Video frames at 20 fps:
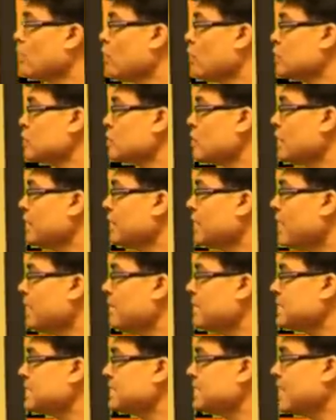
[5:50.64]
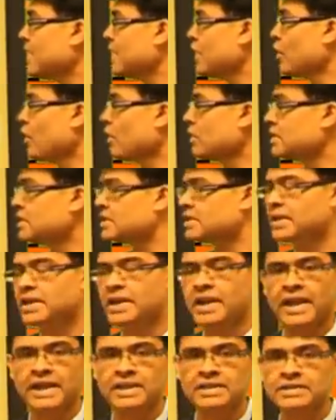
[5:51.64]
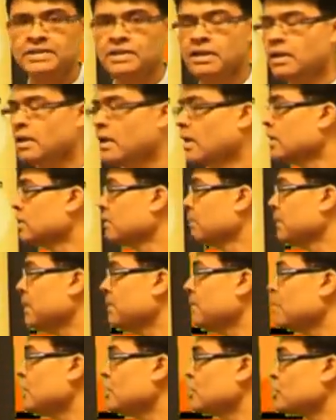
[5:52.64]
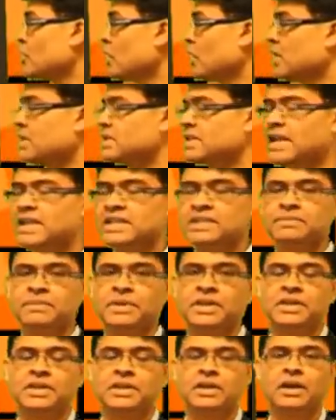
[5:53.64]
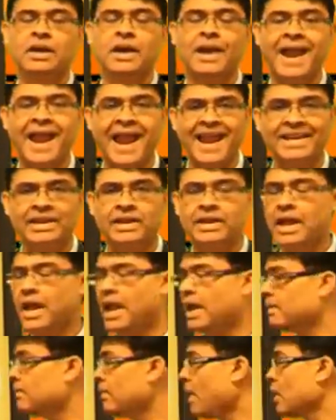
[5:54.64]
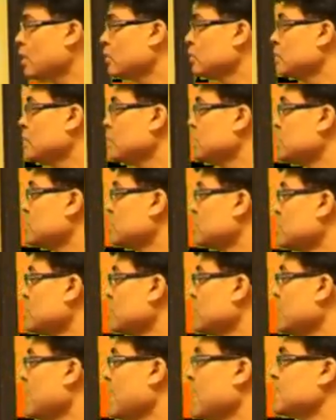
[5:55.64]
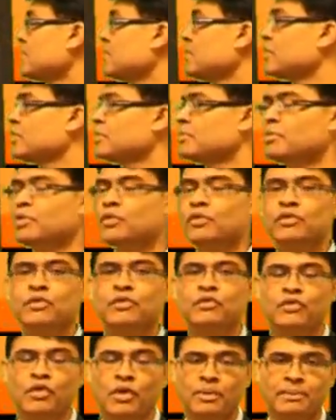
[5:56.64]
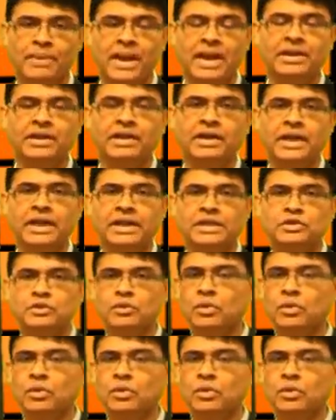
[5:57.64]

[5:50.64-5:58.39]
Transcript: Also in MSCI Gorgeous Index, the People Insurance has been added and Maruti Suzuki has been removed from that index.